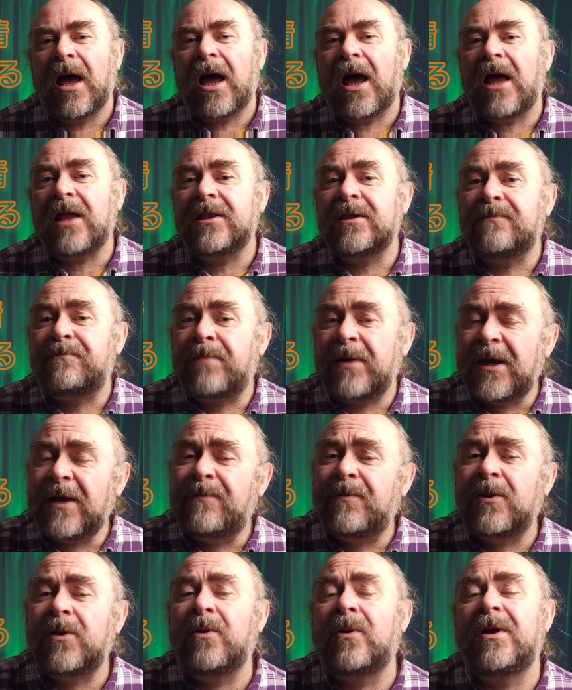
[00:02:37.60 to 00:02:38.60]
And the
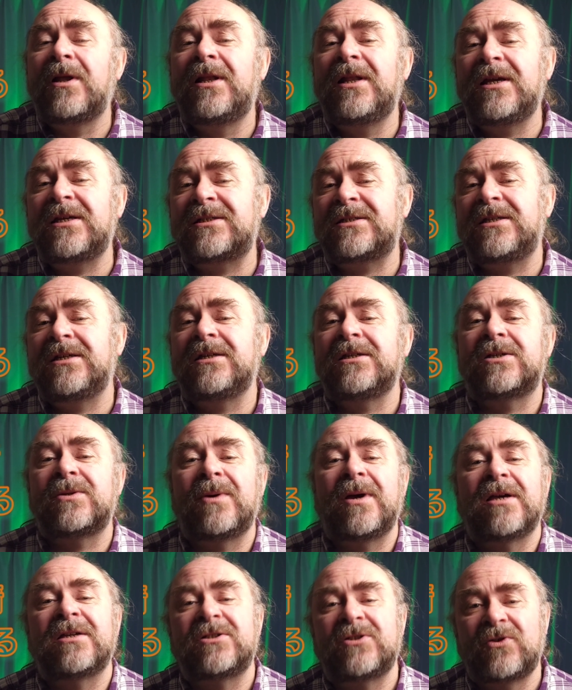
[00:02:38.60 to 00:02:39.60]
people who are listening to
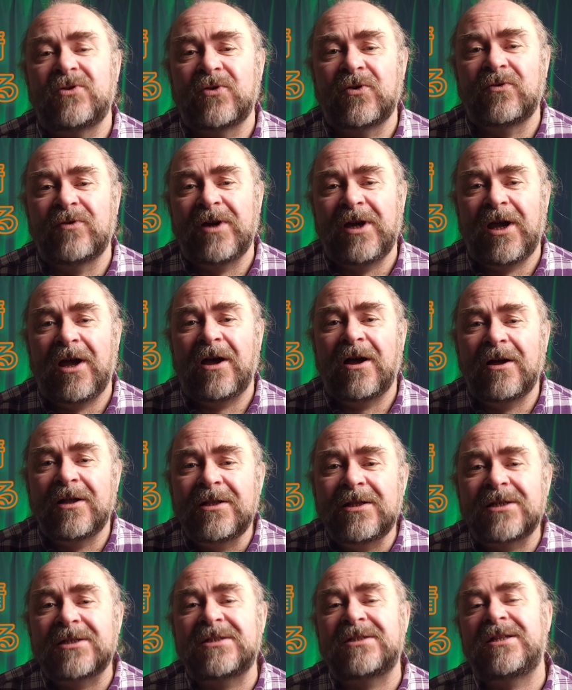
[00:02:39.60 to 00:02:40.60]
our story
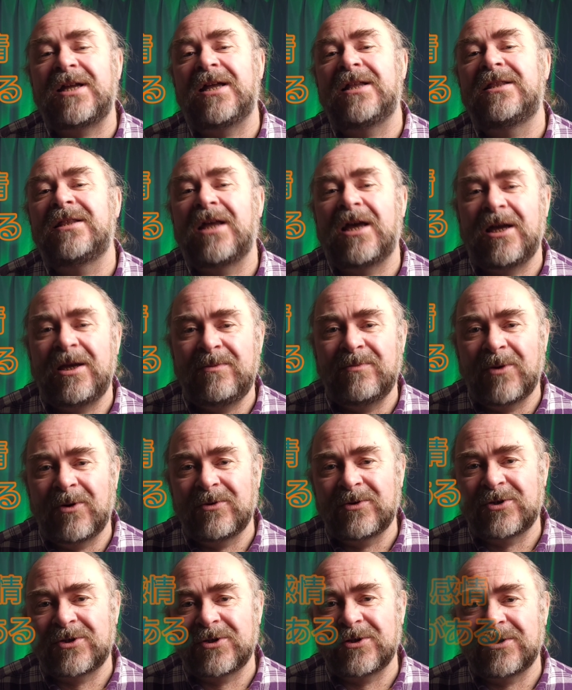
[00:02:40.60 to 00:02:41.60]
understand that
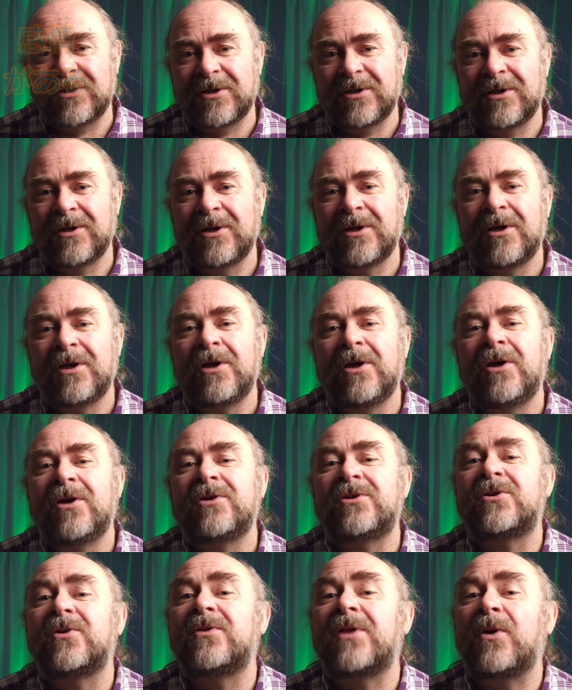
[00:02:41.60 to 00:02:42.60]
emotion,
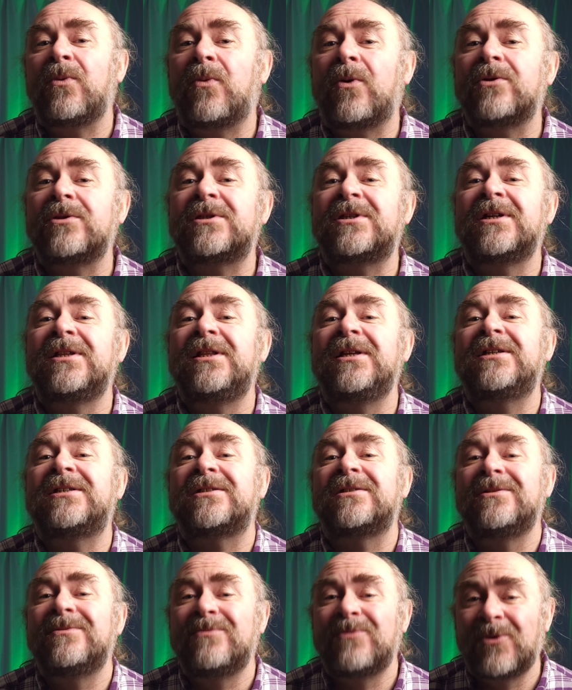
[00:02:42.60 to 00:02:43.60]
so they want to
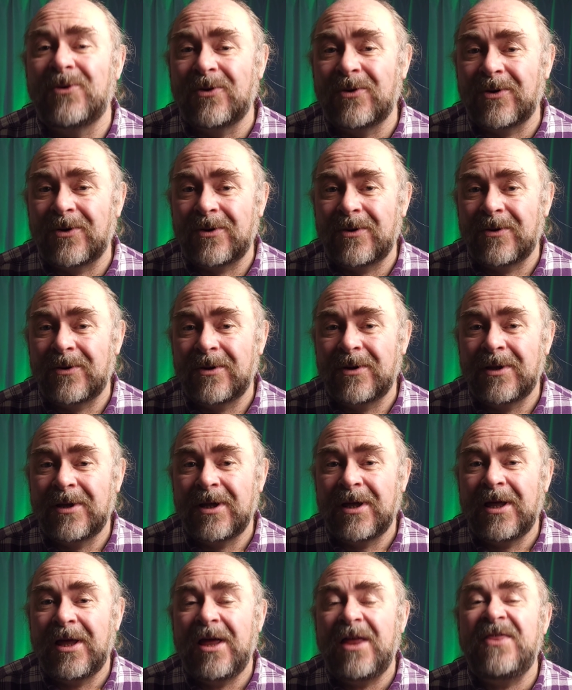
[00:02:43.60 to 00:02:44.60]
listen more.
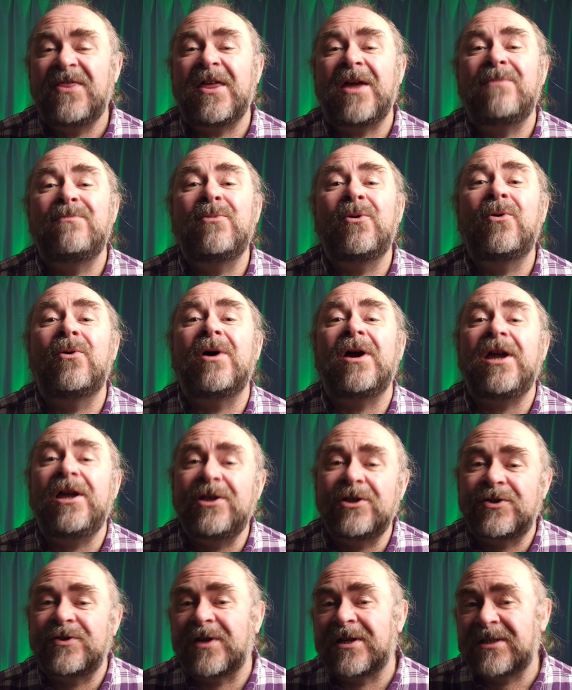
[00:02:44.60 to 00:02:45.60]
They're more
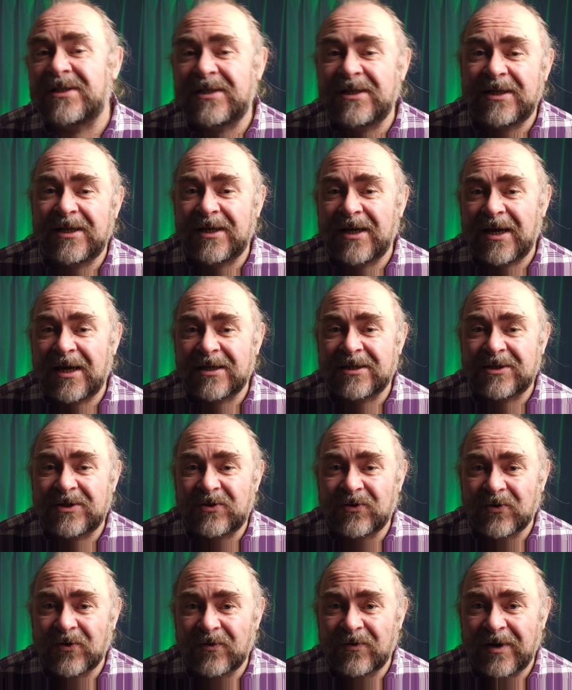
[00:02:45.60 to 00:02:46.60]
interested in our
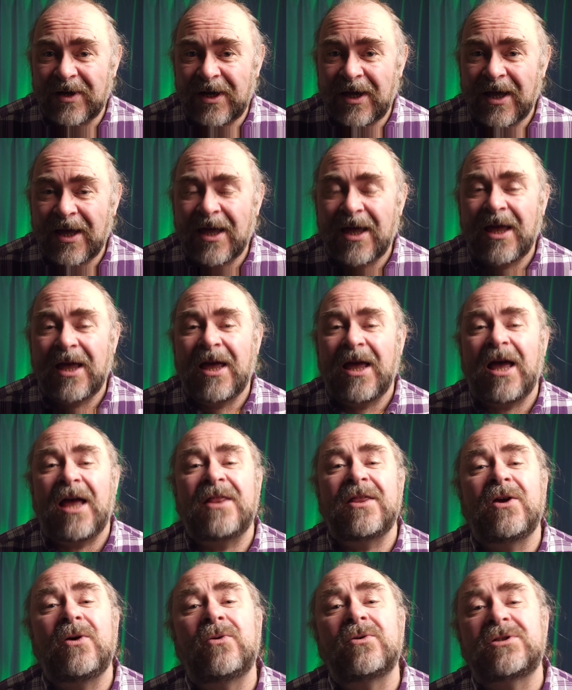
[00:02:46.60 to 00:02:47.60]
story, and
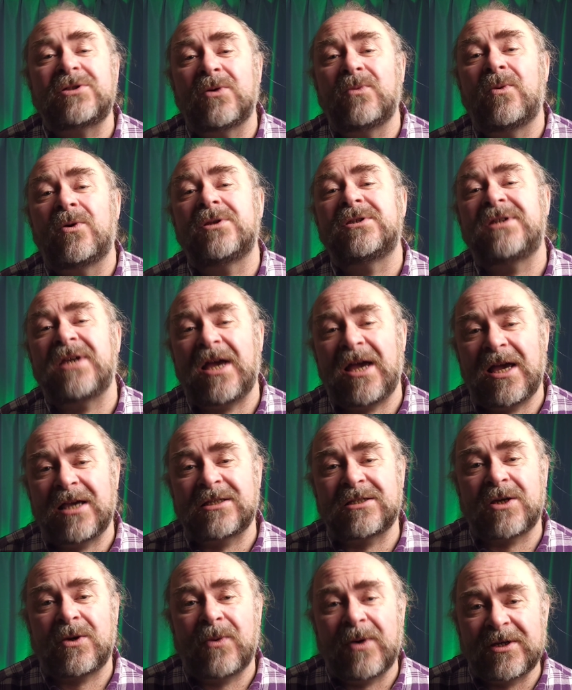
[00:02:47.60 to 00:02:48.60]
they also want to
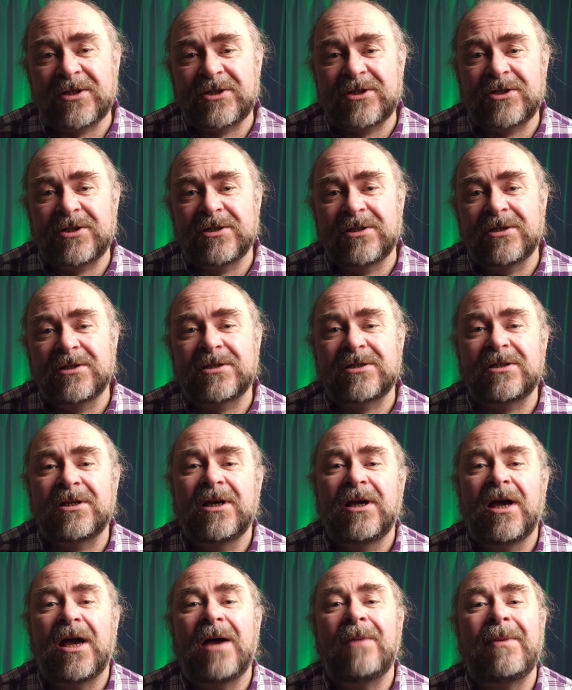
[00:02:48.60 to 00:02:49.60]
ask questions
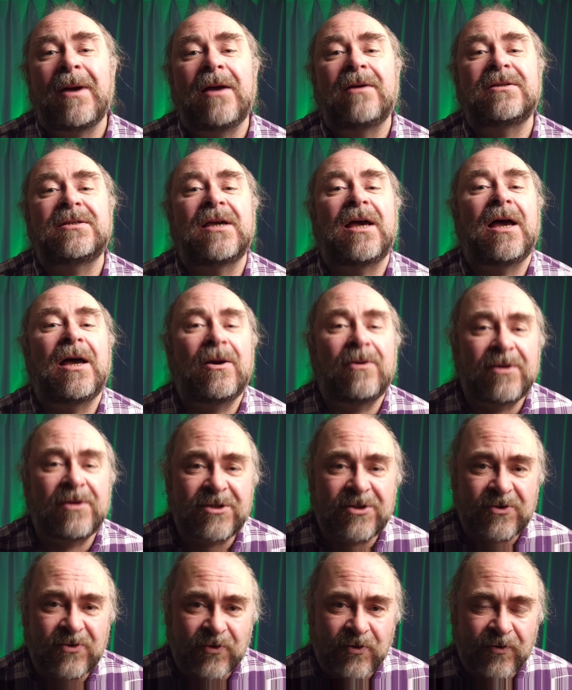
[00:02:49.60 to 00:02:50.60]
about our
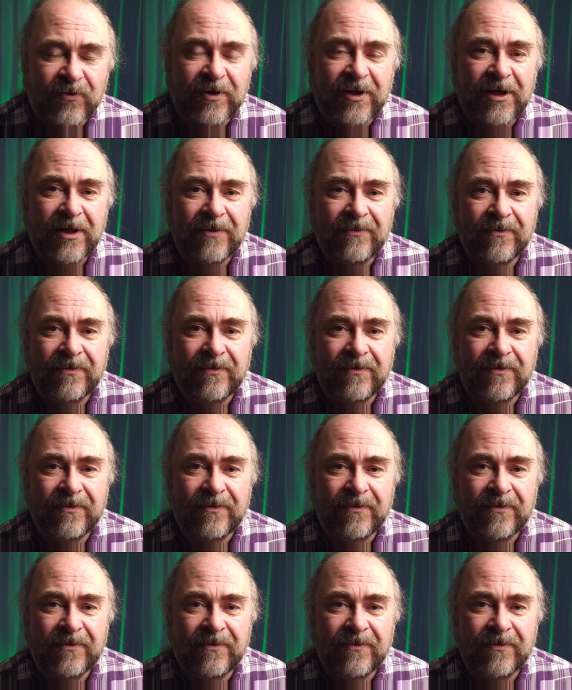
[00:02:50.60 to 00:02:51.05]
story.